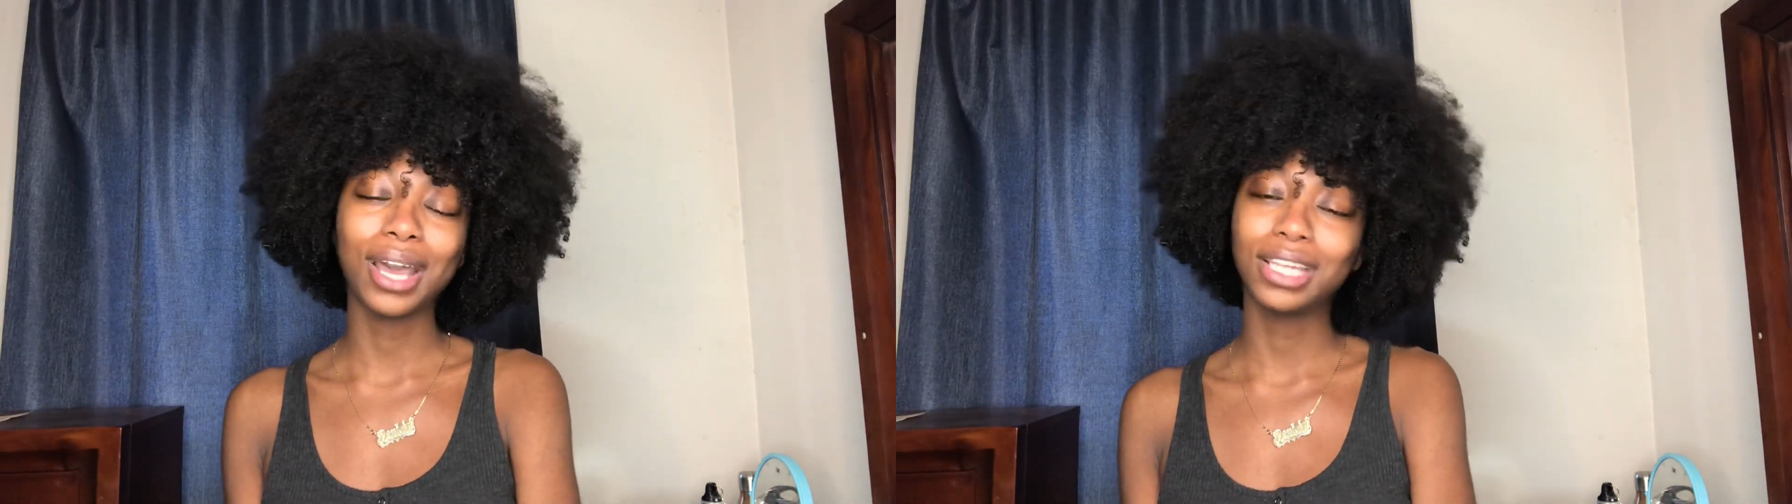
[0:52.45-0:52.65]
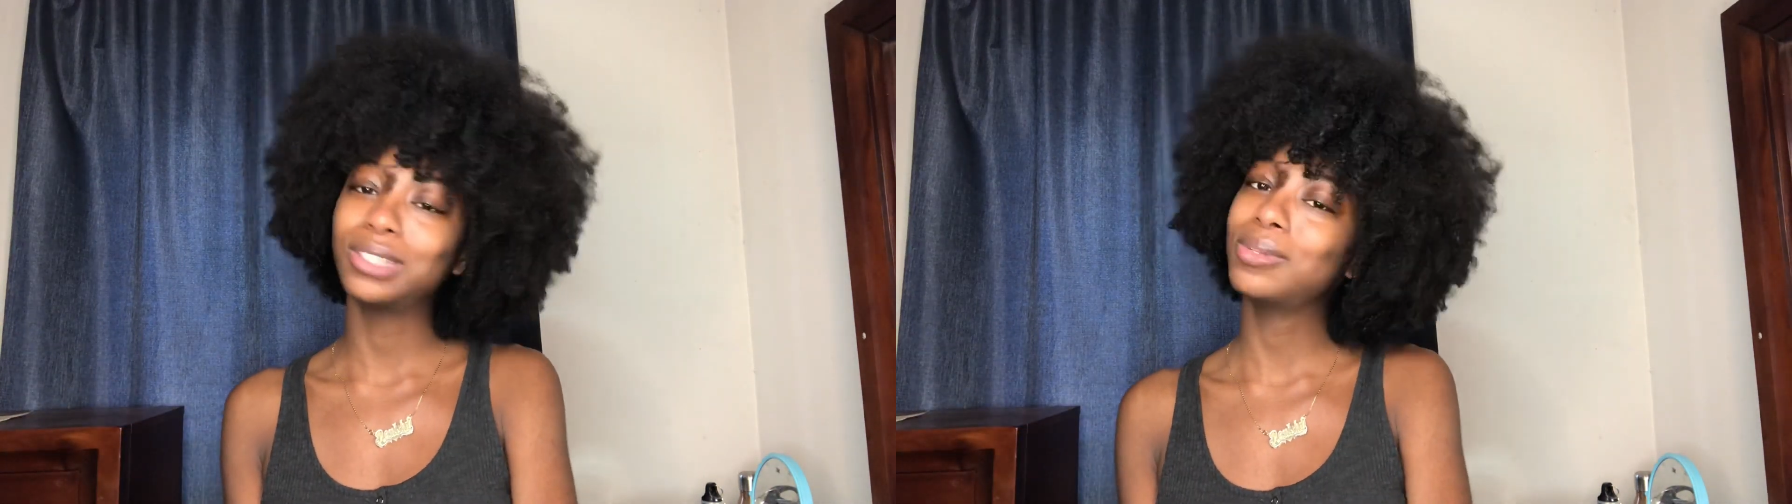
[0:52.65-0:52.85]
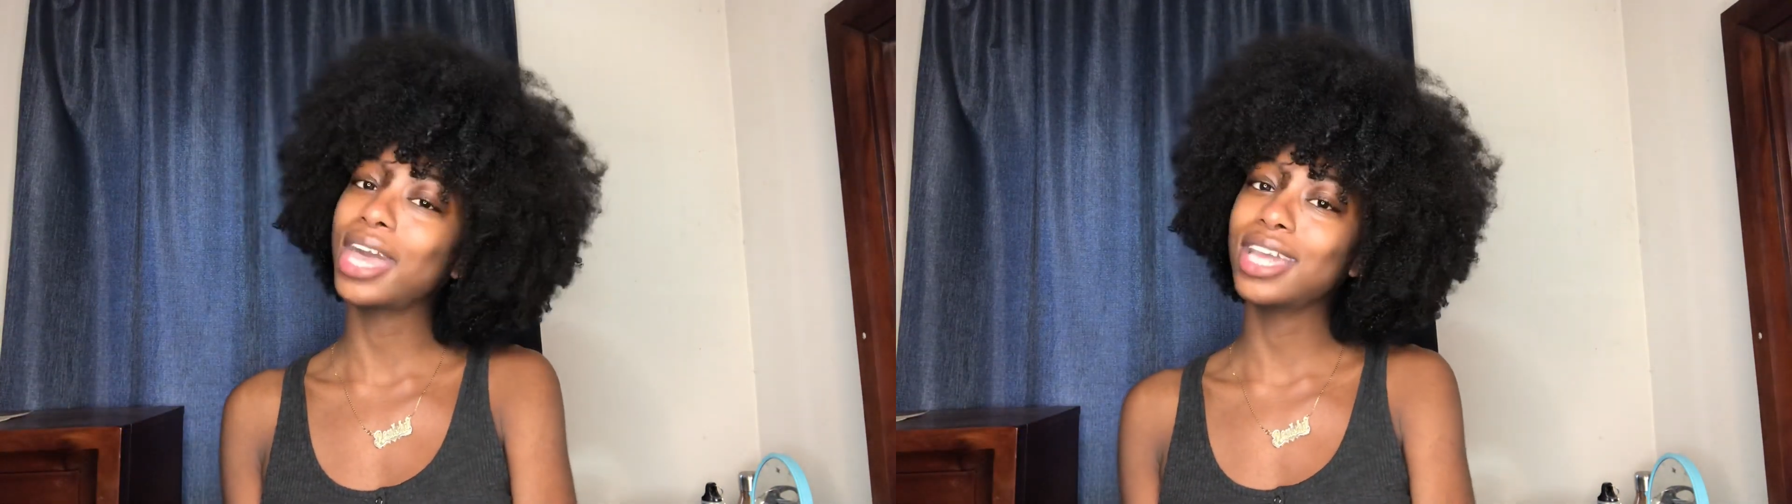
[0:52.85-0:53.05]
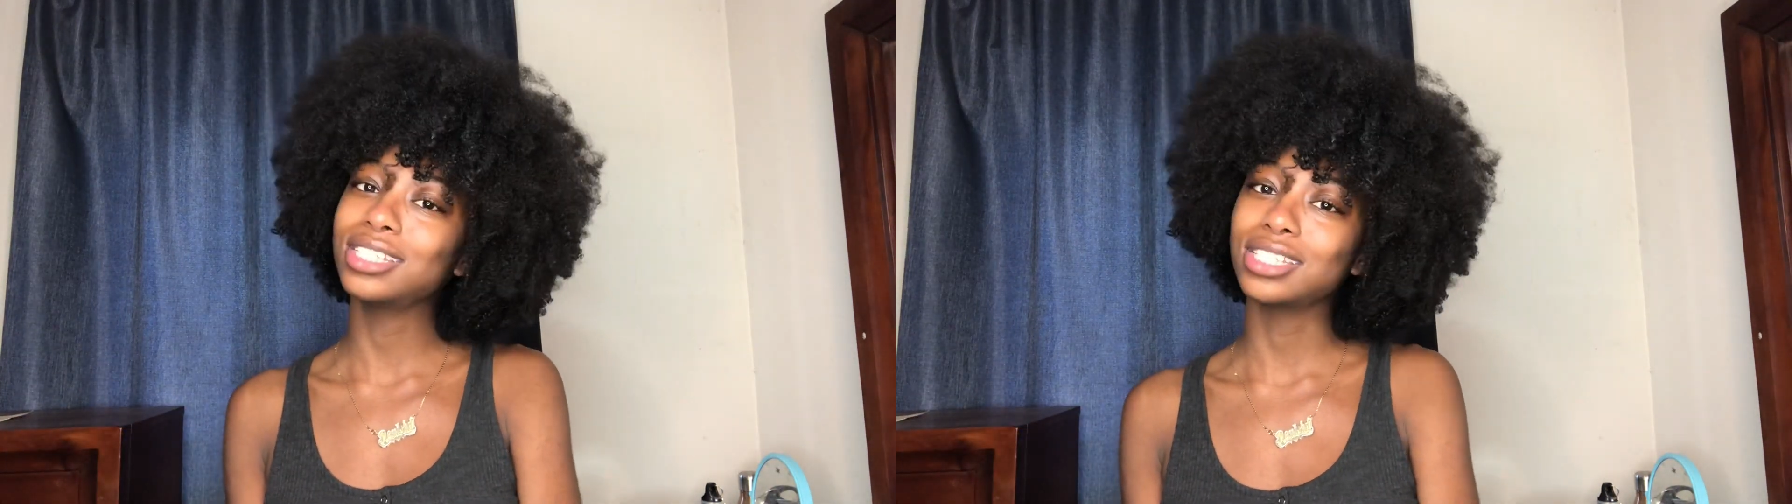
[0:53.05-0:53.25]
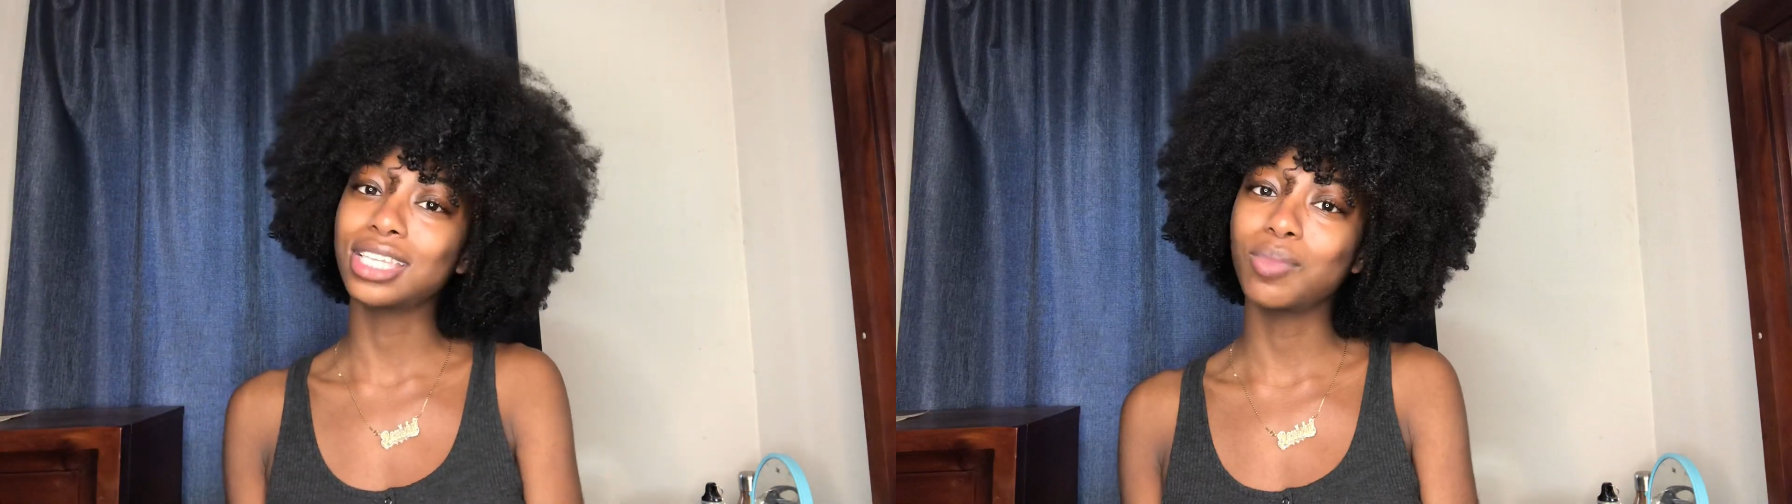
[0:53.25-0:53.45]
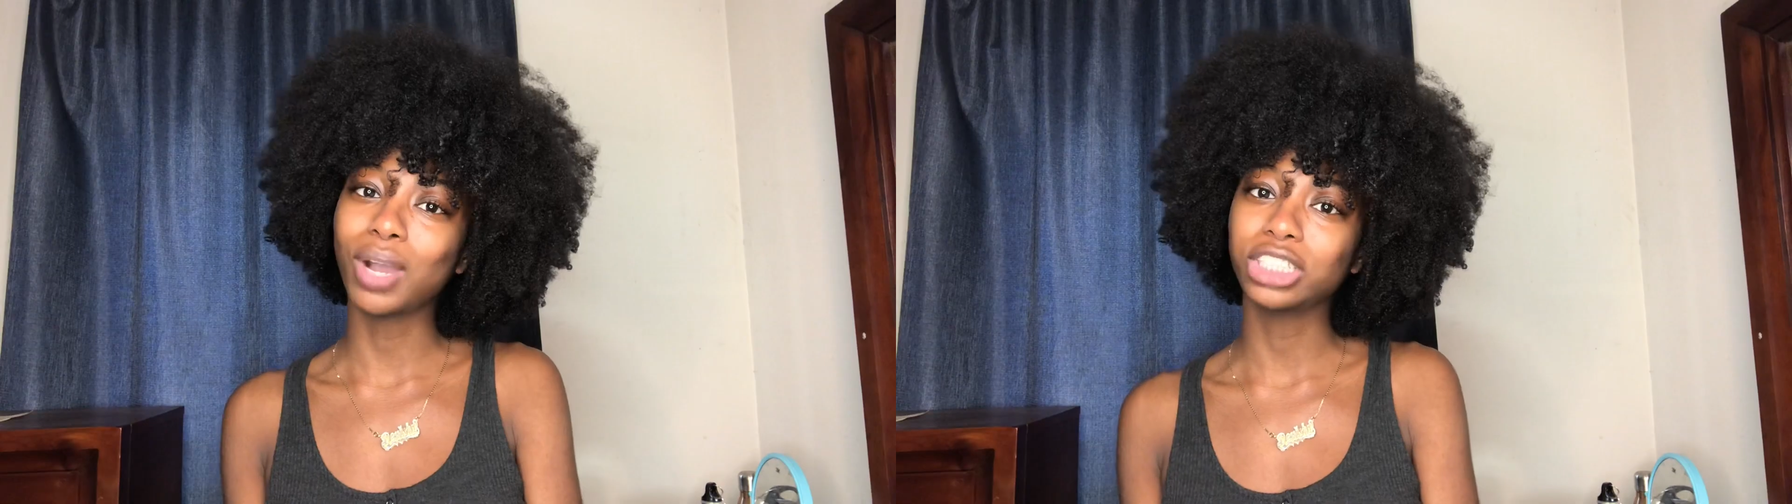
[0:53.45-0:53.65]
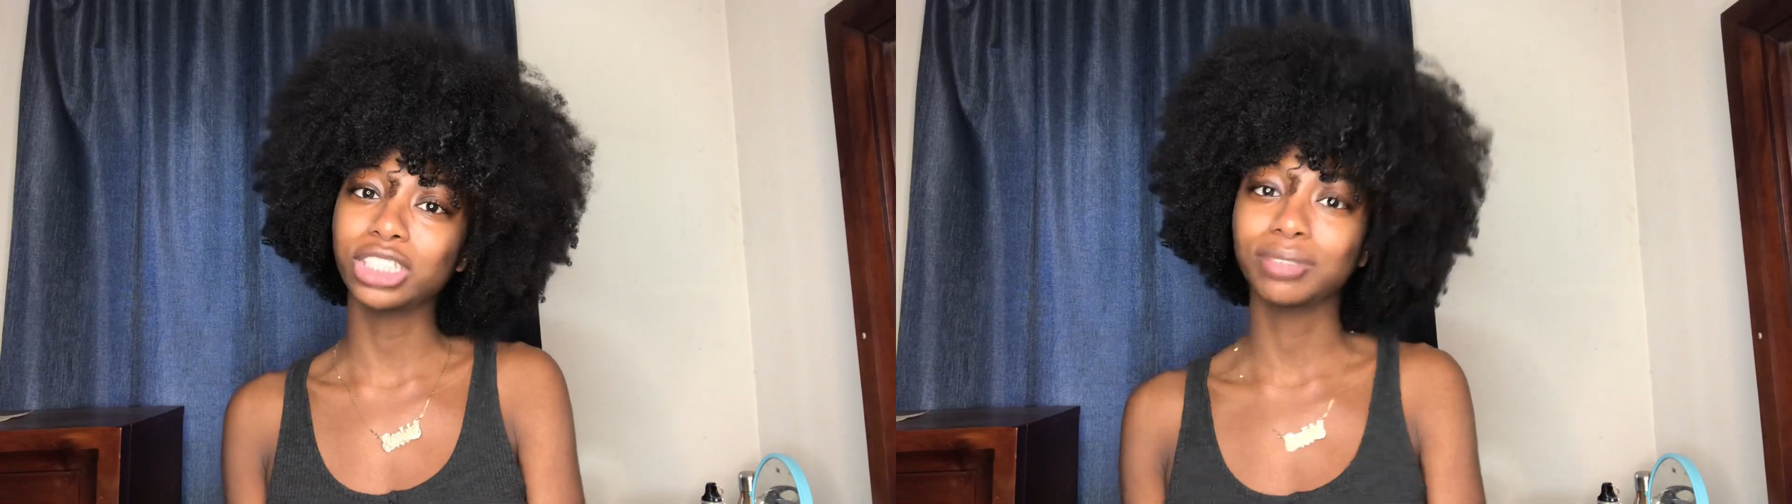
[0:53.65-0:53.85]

do that, just keep watching.